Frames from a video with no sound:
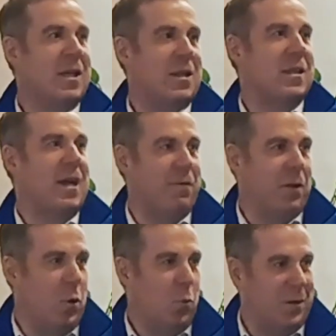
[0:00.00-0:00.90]
set
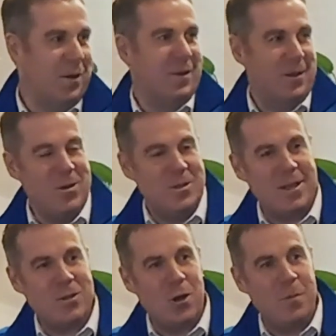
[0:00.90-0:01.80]
aside for the moment,
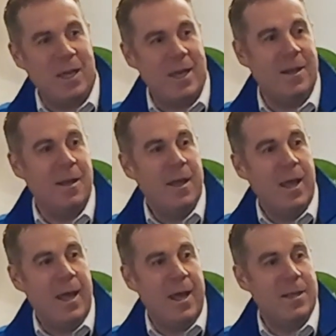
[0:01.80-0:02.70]
use that term again.
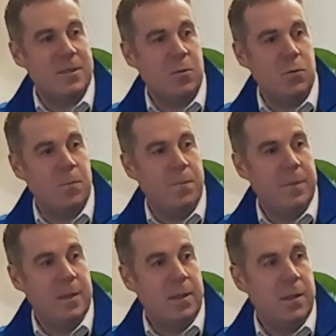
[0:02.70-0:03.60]
So
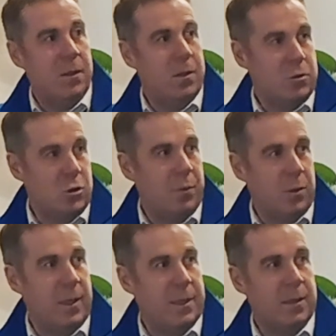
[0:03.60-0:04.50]
they're
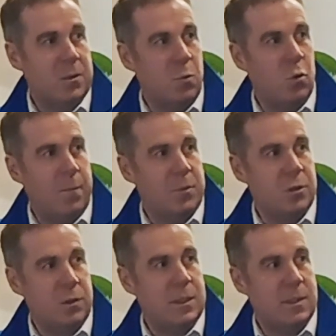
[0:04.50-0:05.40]
jumping on that, and there's more
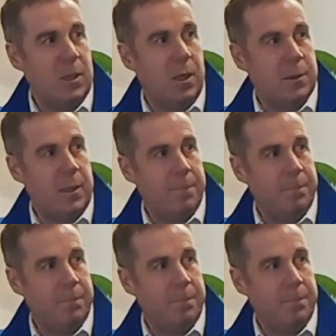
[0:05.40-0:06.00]
opportunities to be got